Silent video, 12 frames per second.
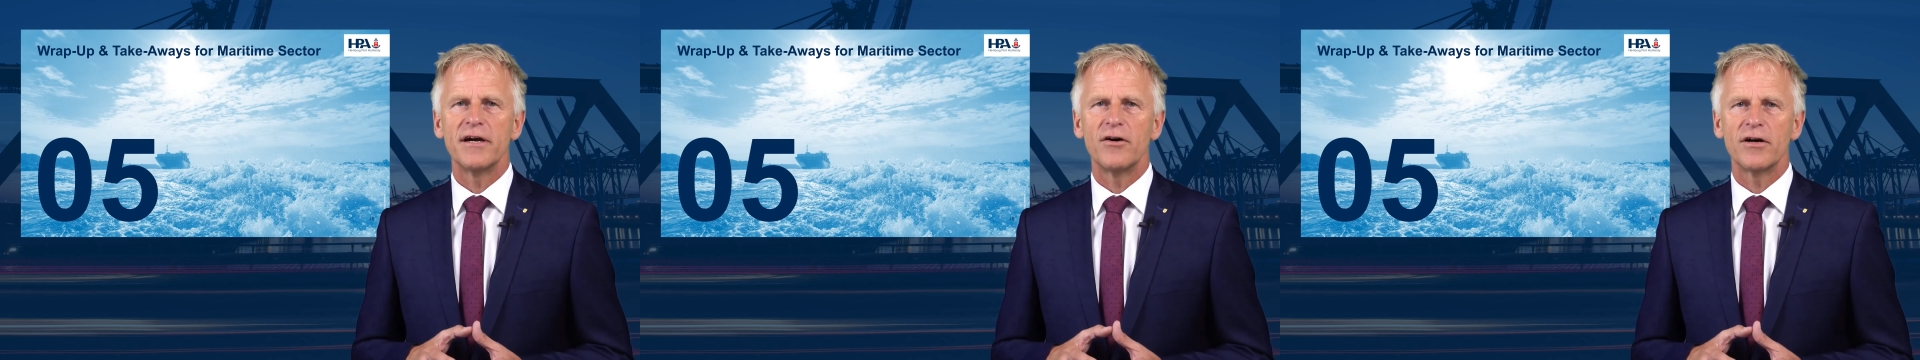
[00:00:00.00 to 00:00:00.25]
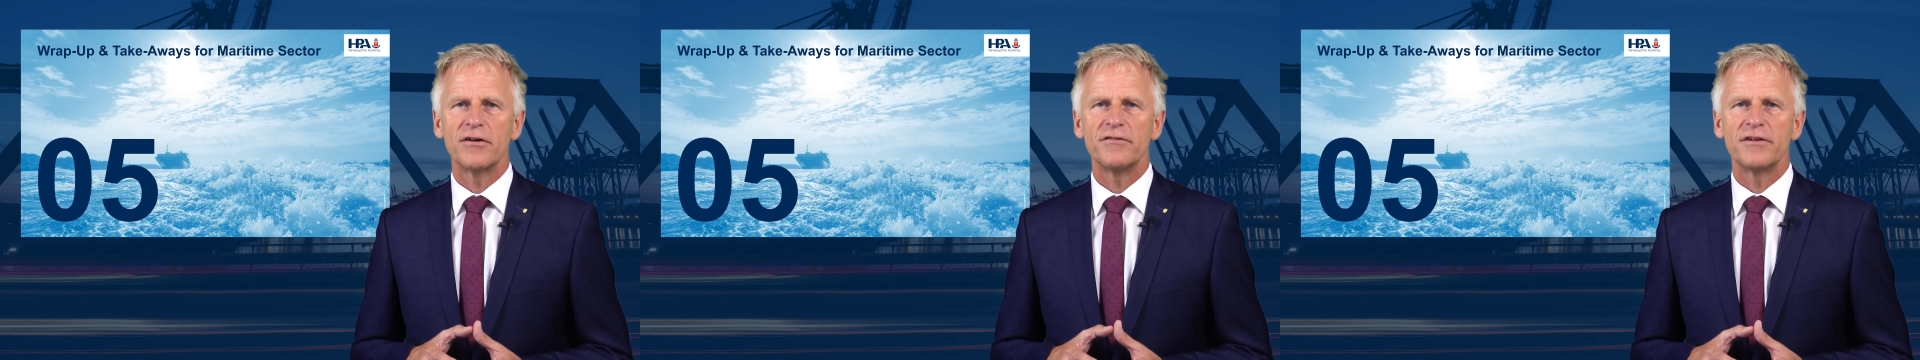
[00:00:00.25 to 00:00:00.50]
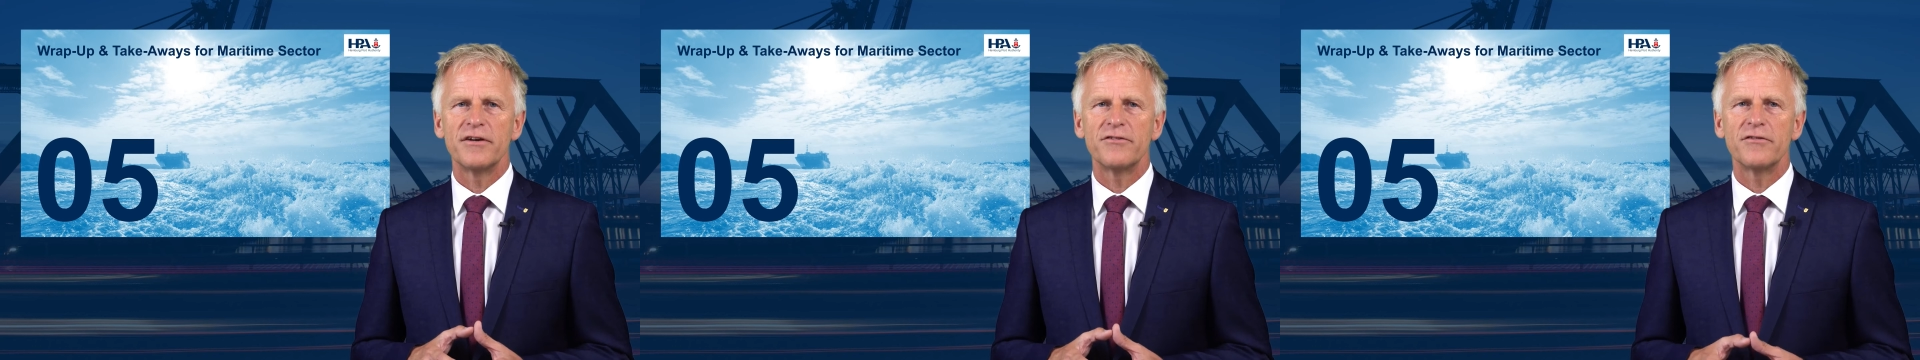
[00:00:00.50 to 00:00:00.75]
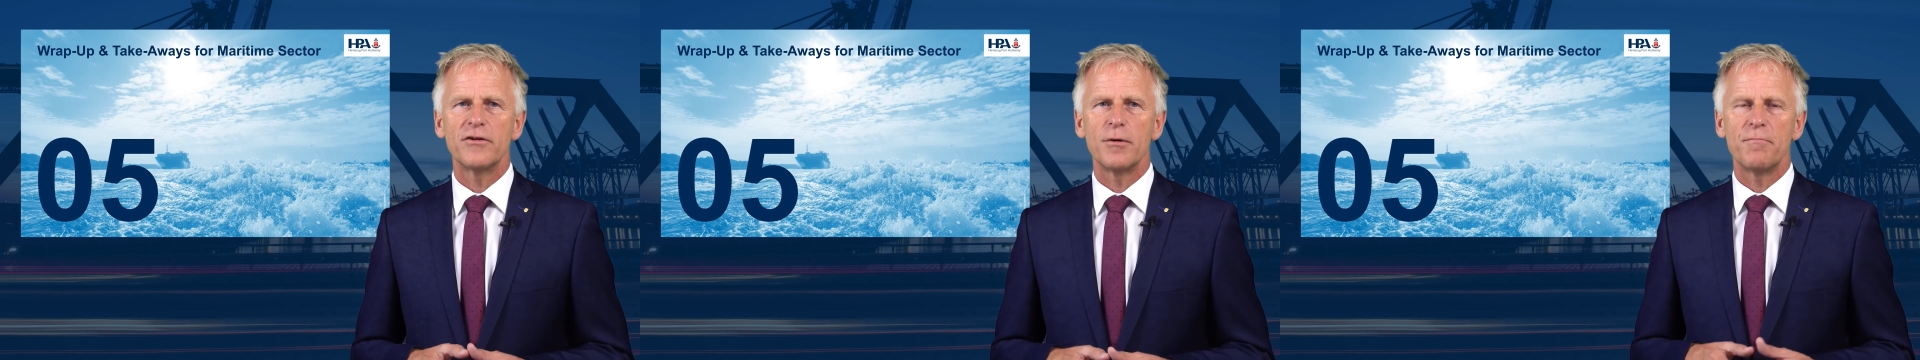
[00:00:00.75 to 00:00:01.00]

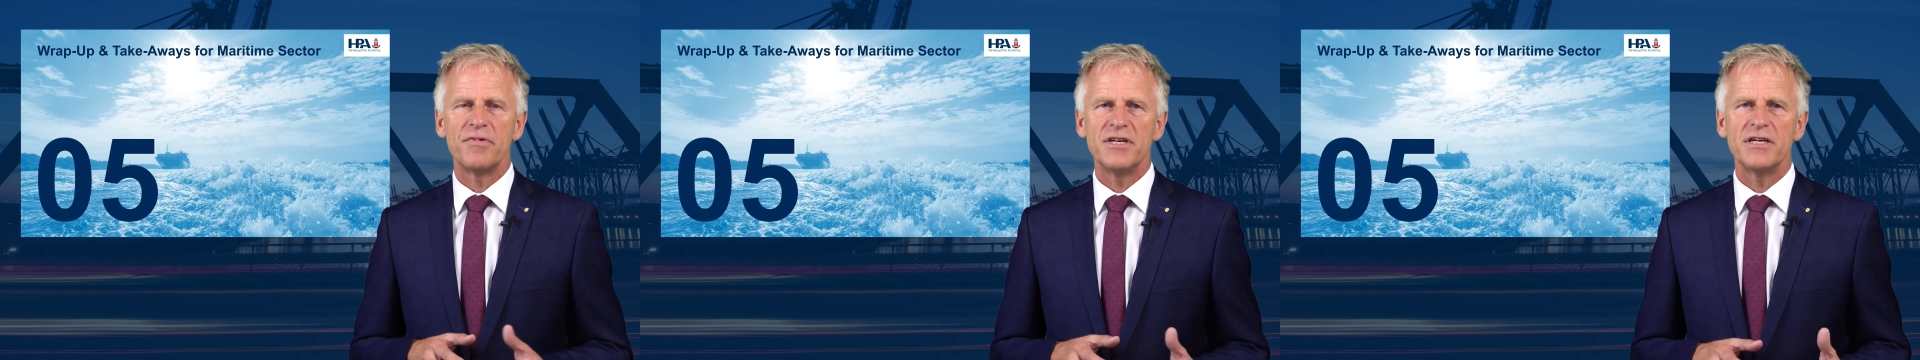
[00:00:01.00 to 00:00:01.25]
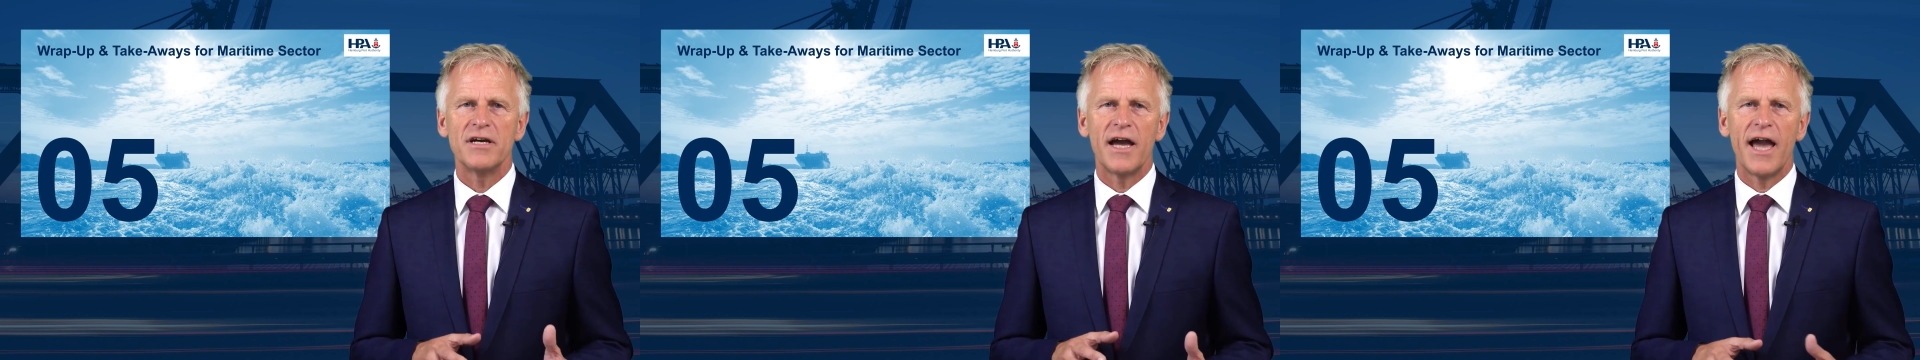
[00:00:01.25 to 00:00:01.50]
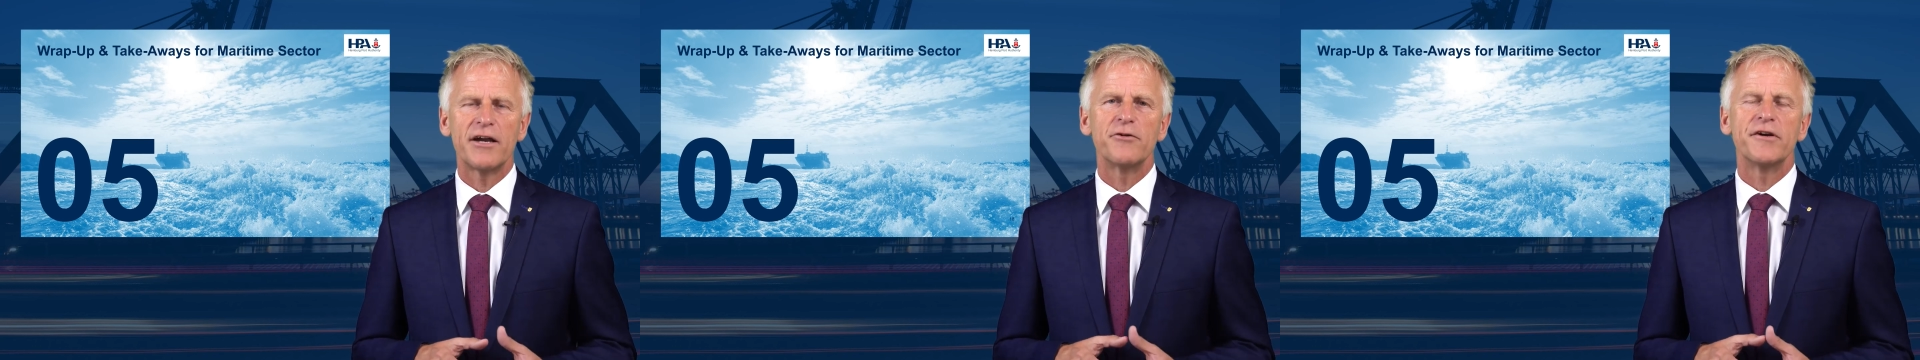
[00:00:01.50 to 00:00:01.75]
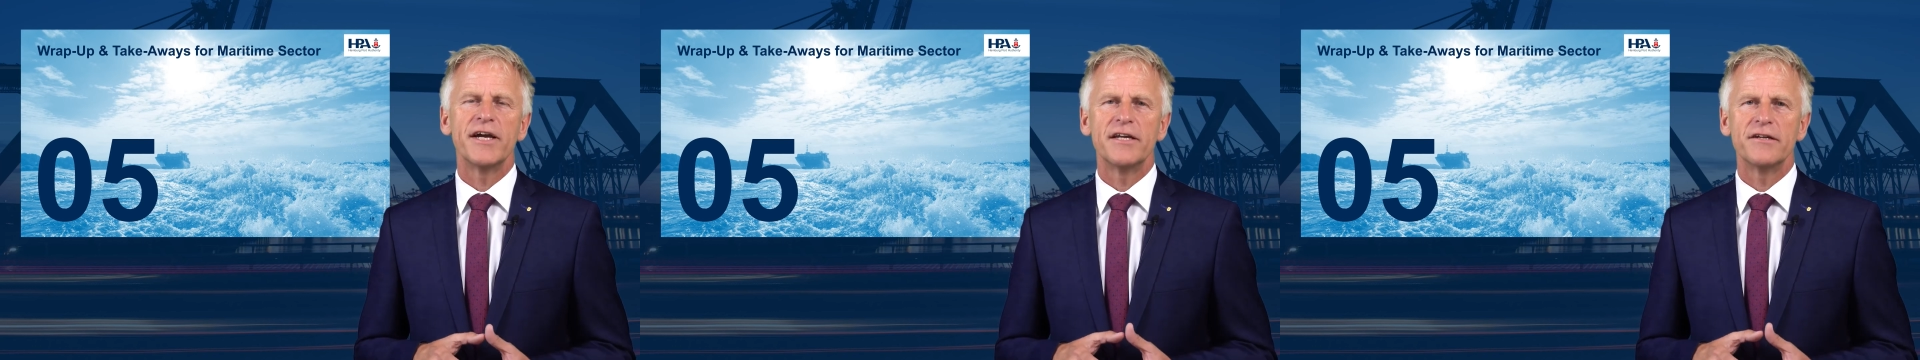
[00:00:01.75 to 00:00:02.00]
organizations appear
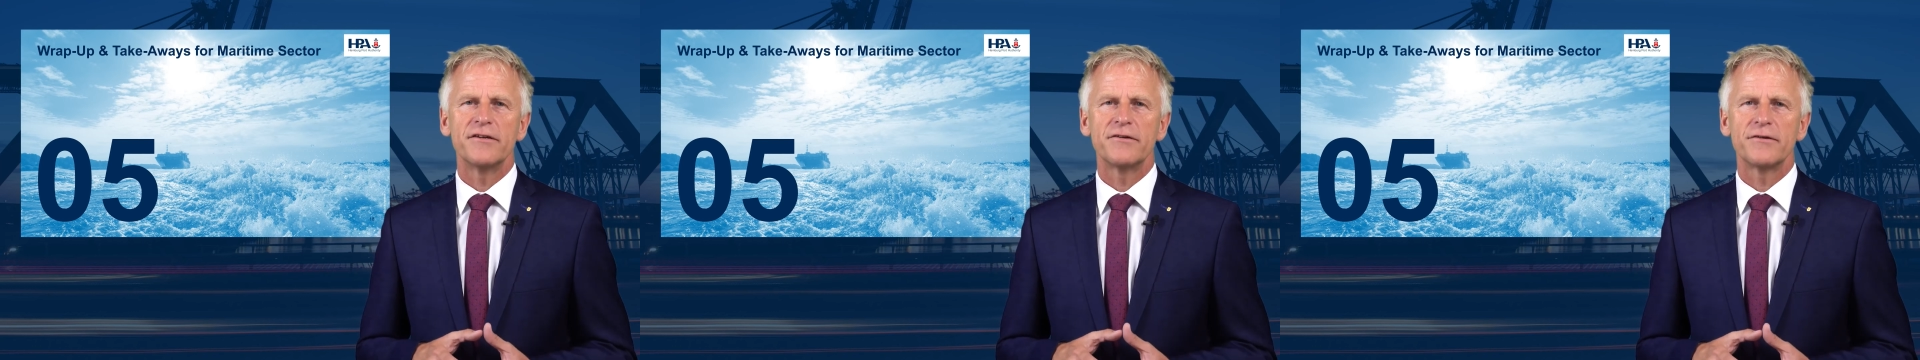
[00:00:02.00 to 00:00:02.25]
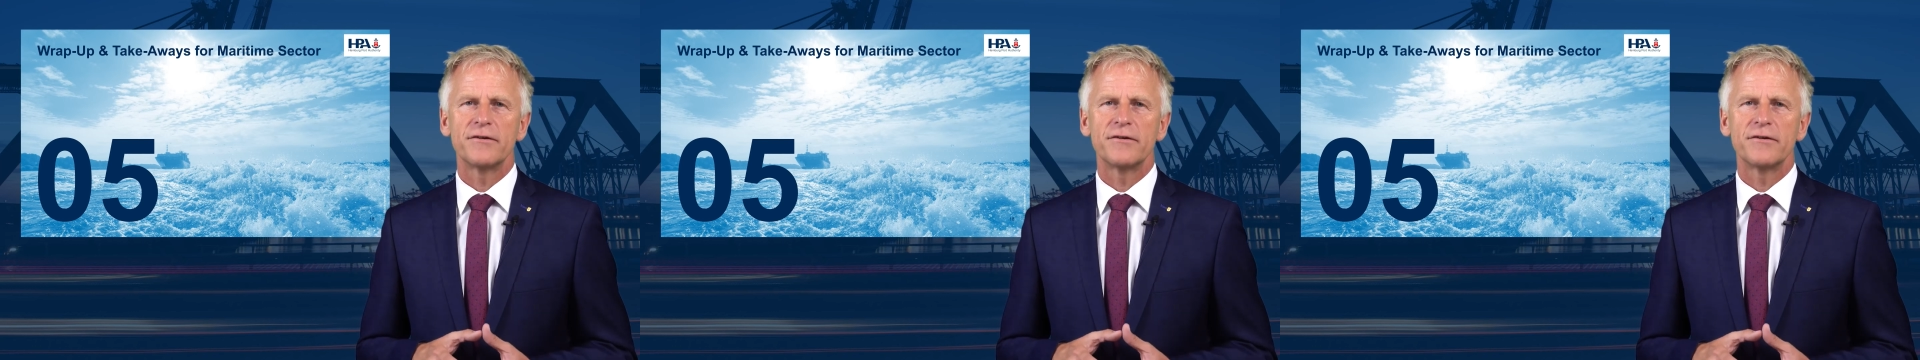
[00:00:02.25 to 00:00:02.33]
aggregated.